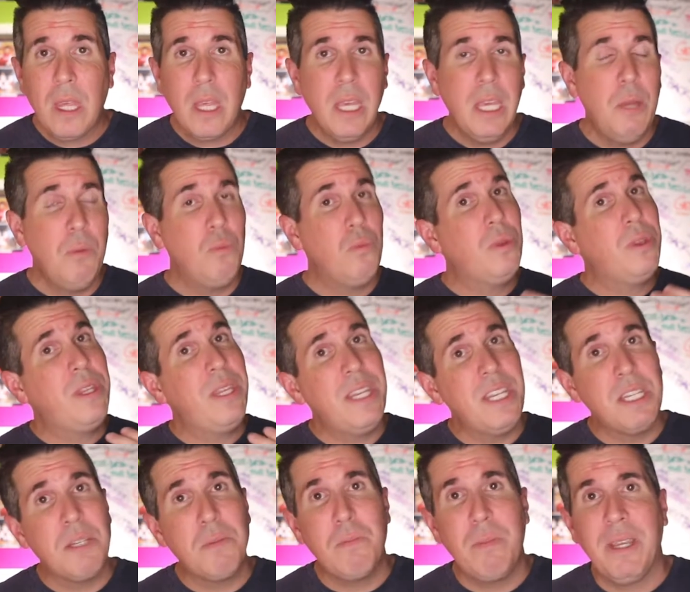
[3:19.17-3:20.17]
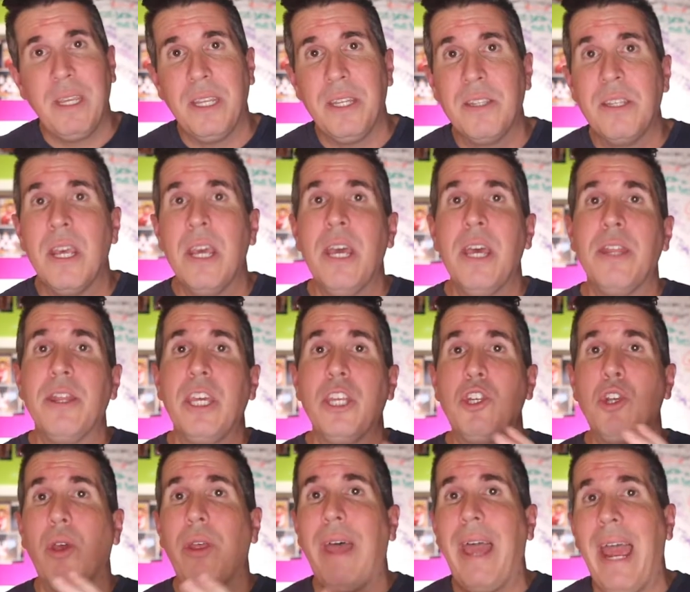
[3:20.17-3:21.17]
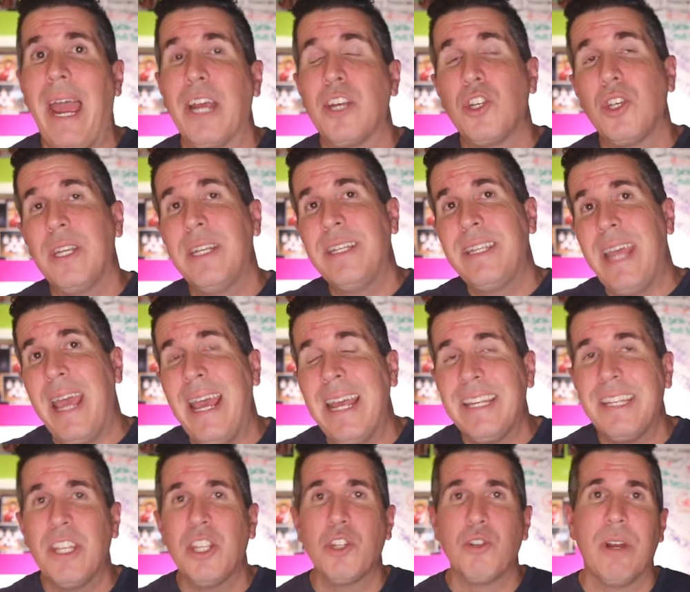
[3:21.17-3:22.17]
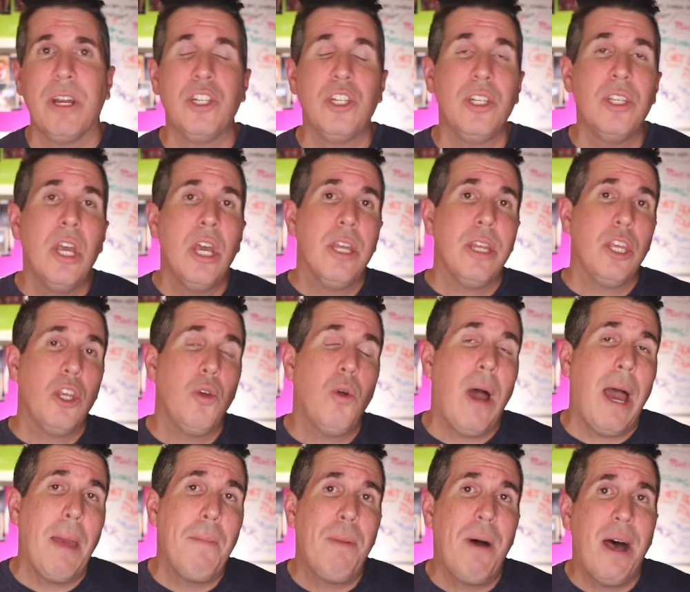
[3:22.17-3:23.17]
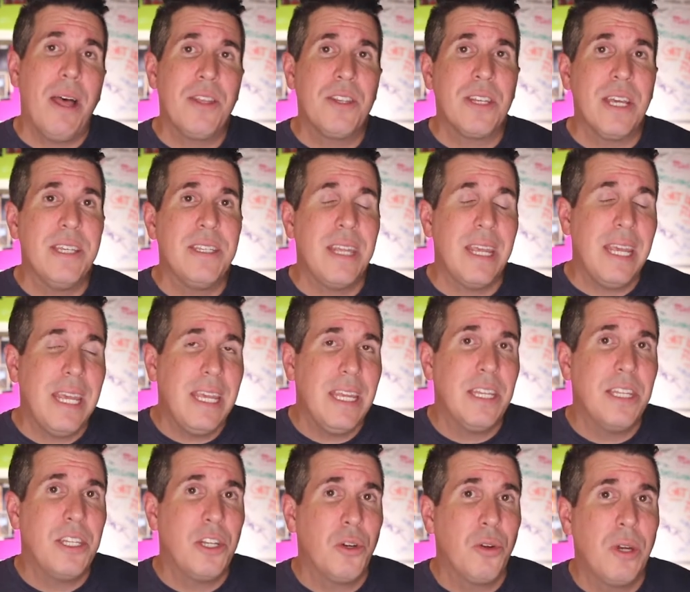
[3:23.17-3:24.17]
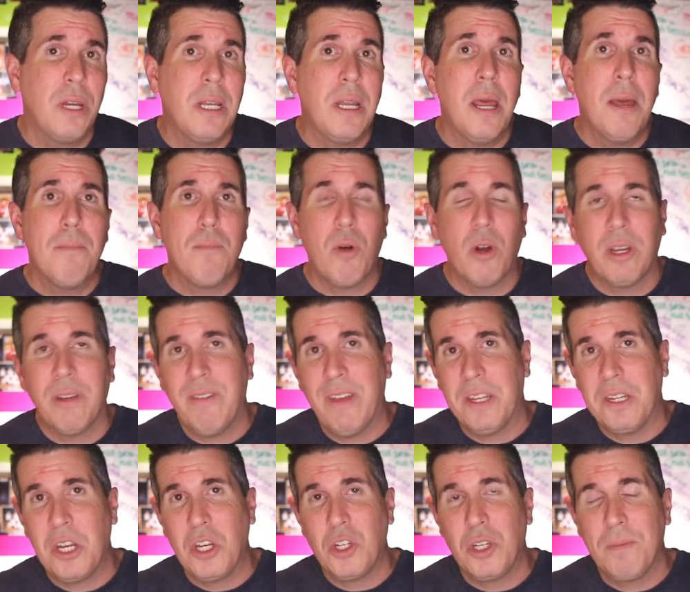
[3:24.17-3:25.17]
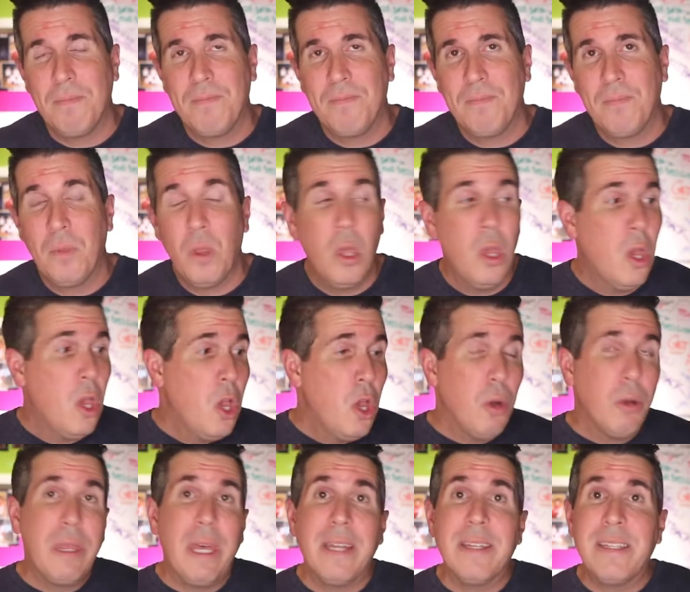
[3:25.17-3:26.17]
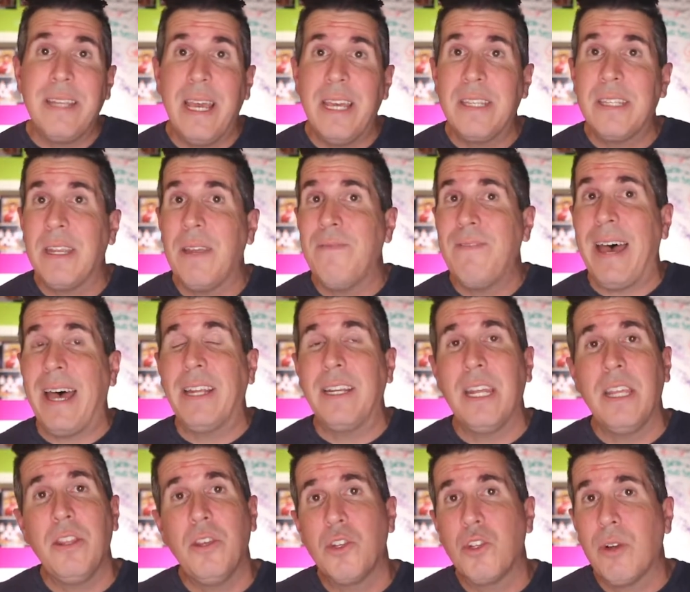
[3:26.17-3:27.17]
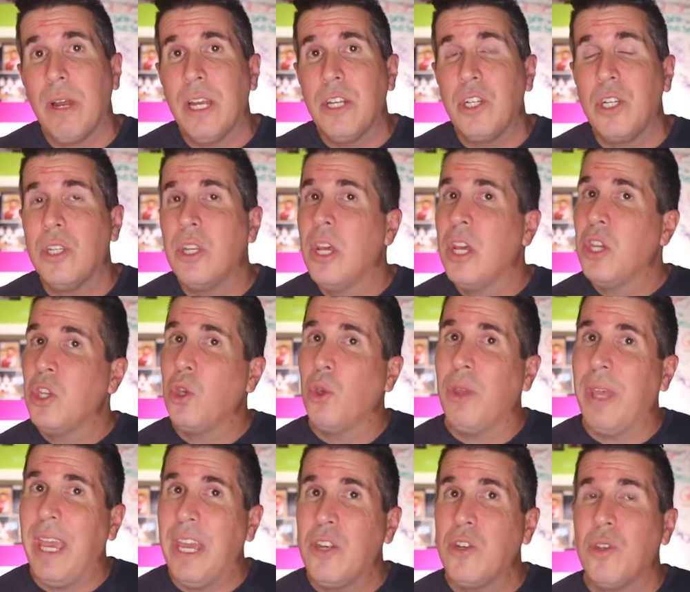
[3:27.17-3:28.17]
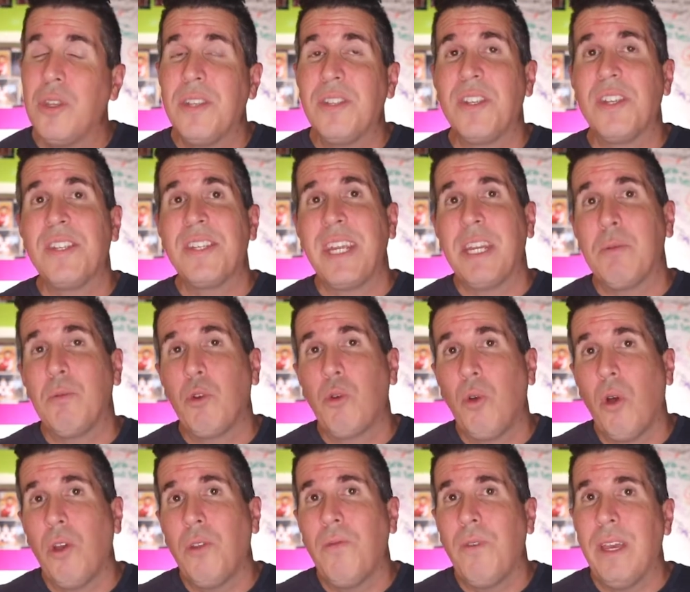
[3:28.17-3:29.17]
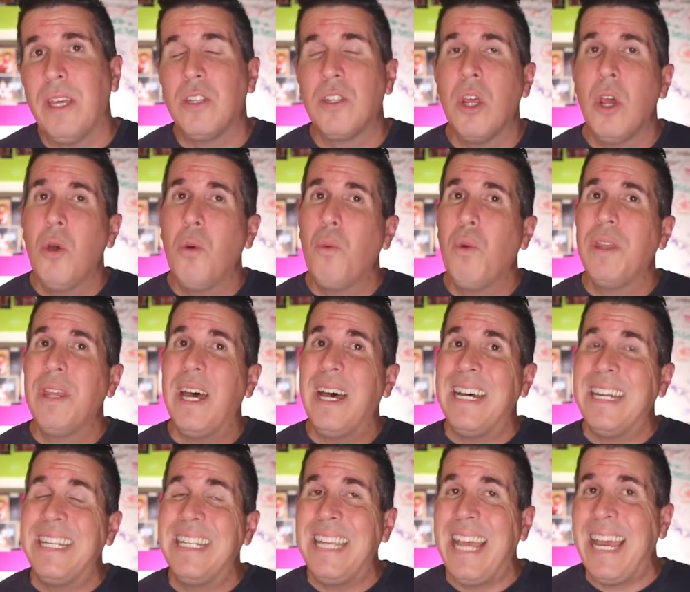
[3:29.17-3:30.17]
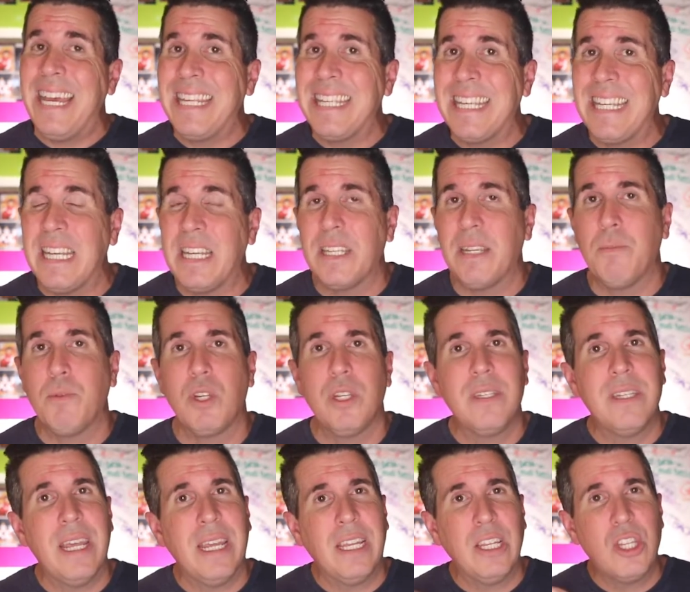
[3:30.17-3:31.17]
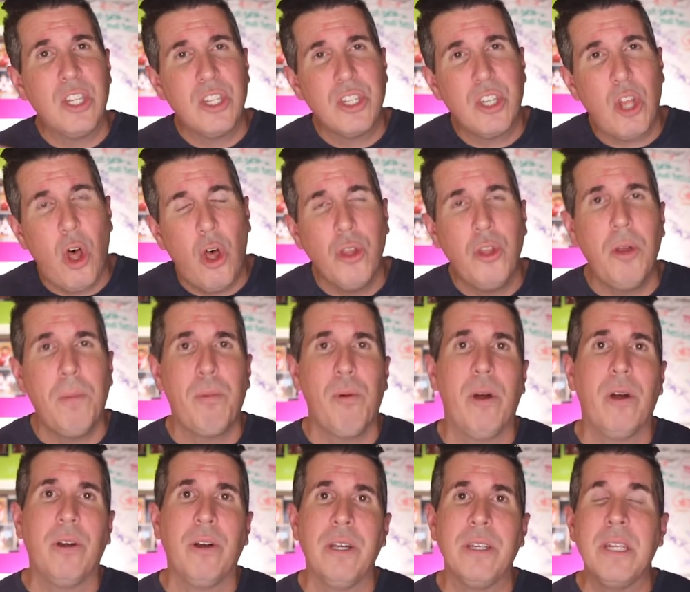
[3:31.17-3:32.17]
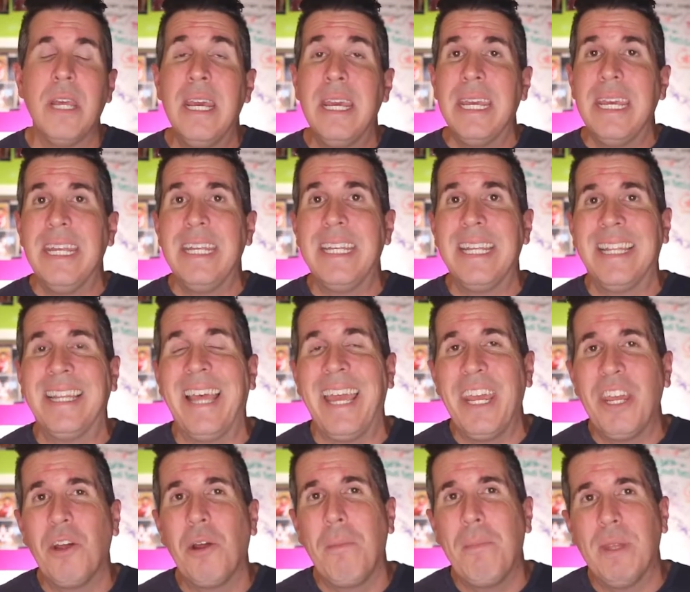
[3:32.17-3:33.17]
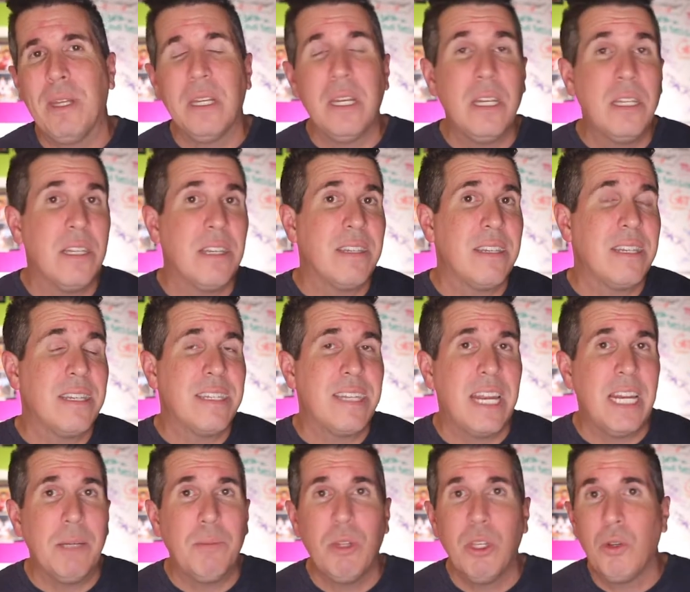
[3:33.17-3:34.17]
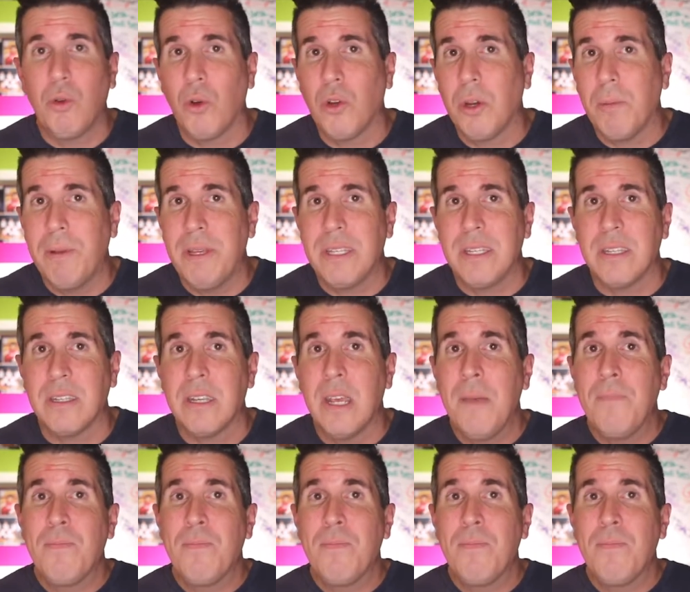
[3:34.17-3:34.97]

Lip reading: And this means that you'll actually test the strategies that you hypothesize during market validation. Without testing and validating those strategies, you'll enter the sustainable growth phase with untested assumptions that can stall your progress and delay your ability to sustainably grow your business.